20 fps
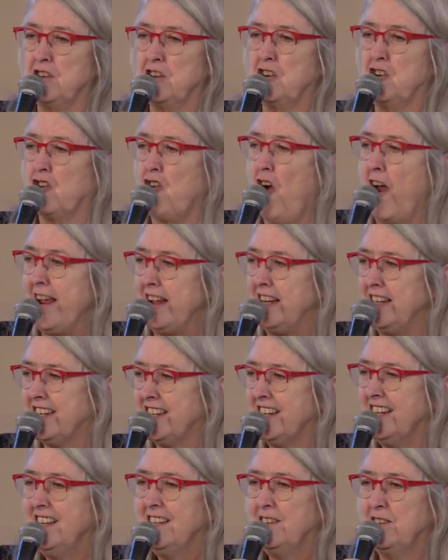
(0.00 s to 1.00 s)
the
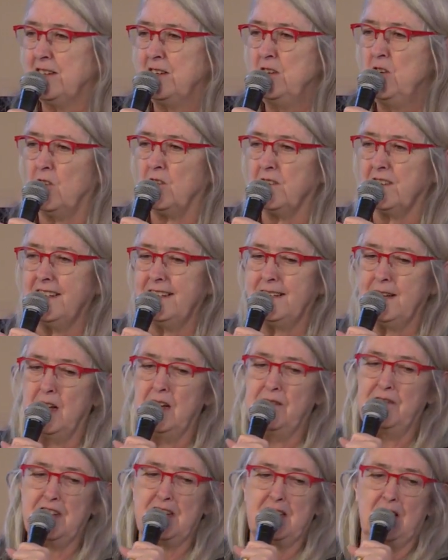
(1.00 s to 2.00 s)
Great does not
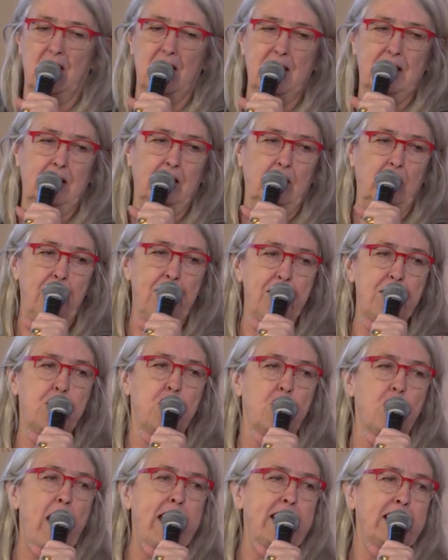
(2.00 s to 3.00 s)
deserve the title the
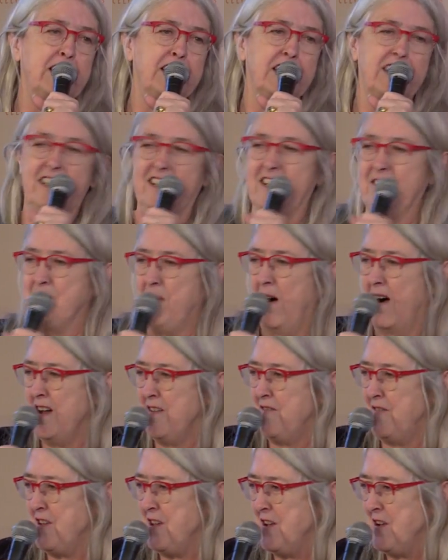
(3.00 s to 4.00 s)
Great, in
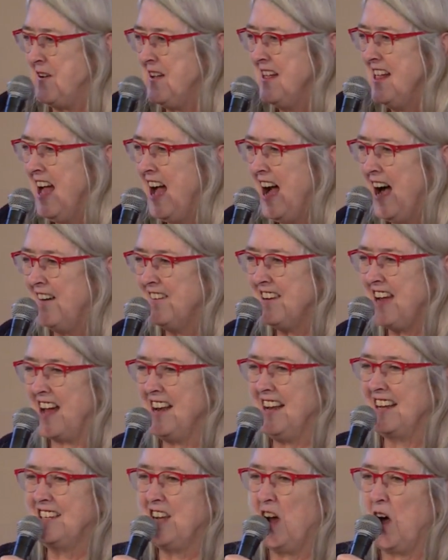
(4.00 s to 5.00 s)
my view. I mean,
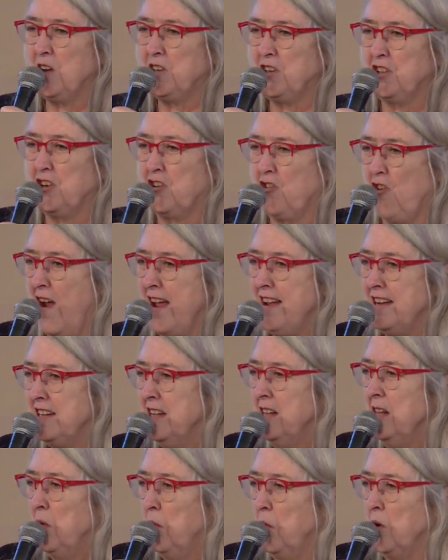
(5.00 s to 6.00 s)
Alexander the Great
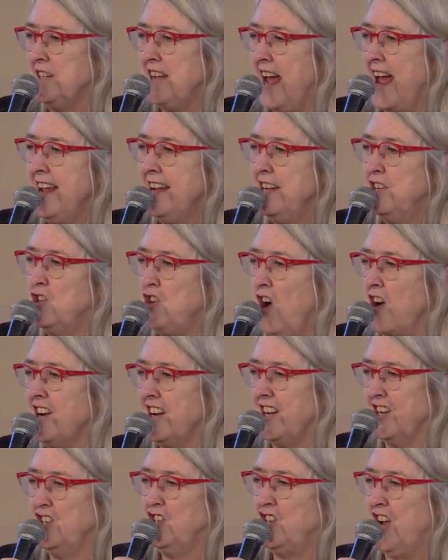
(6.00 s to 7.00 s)
was a
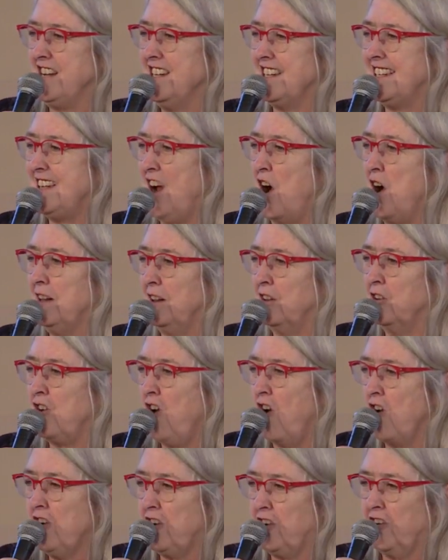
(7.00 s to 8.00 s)
drunken genocidal
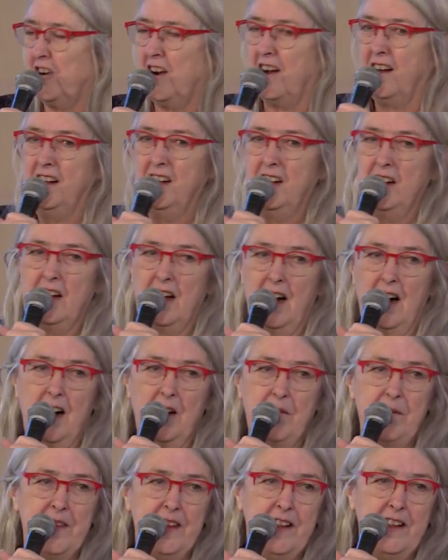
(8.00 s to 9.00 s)
conqueror
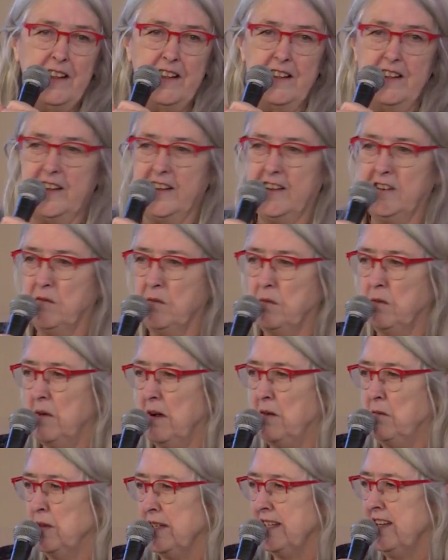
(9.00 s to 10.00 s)
um, who
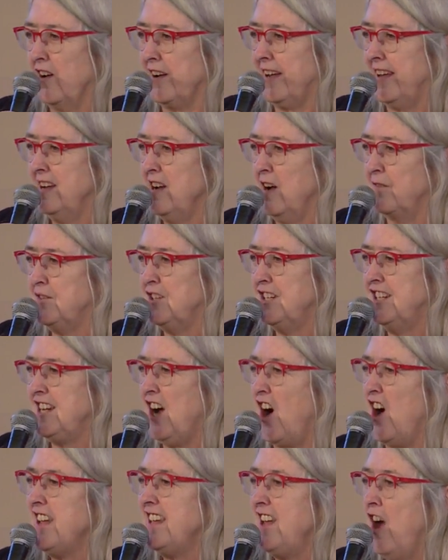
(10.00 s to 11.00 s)
w was lucky enough to
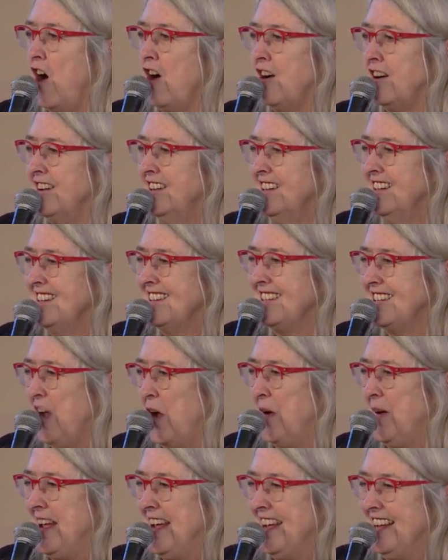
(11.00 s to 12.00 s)
die young, so
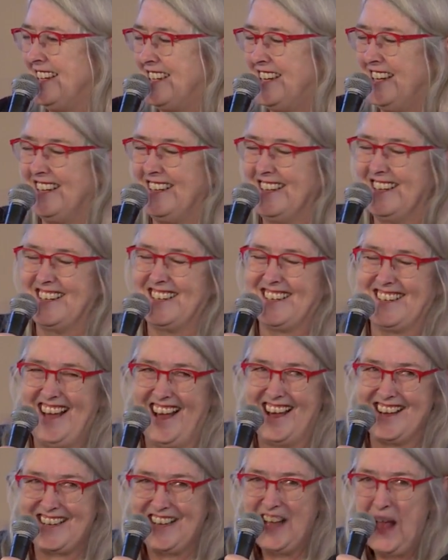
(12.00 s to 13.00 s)
he didn't
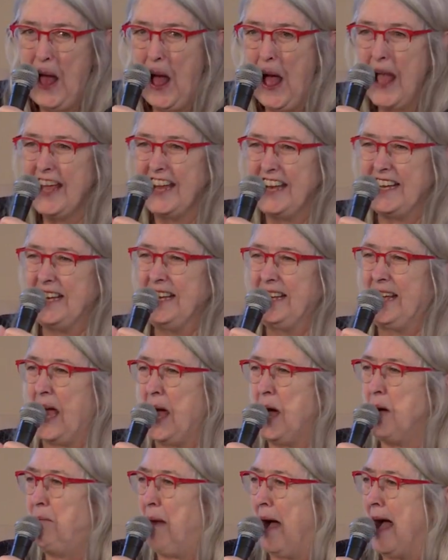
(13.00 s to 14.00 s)
get, he didn't
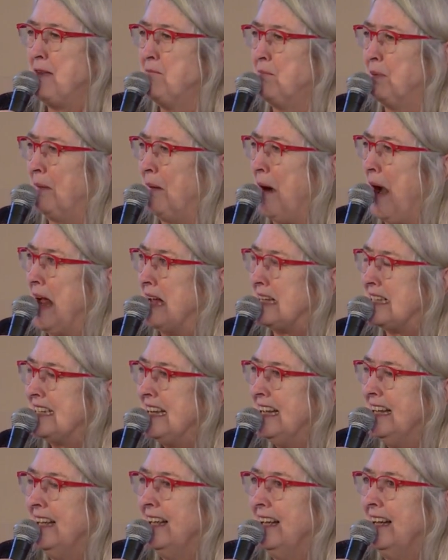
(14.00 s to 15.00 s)
get a bad press.
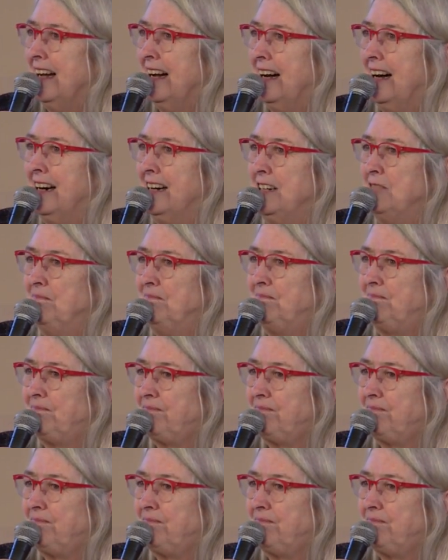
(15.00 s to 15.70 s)
Um,